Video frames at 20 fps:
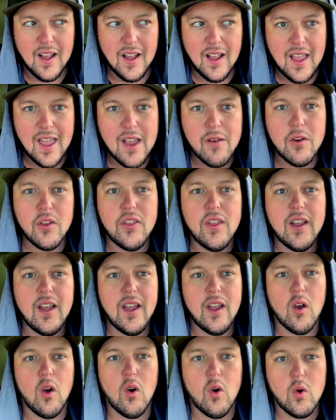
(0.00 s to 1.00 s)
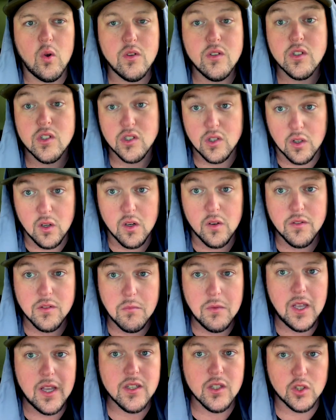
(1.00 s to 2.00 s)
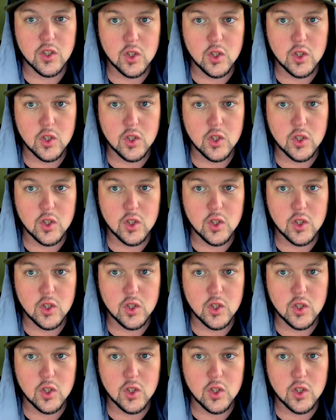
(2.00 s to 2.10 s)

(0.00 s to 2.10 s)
everything I own serves me as a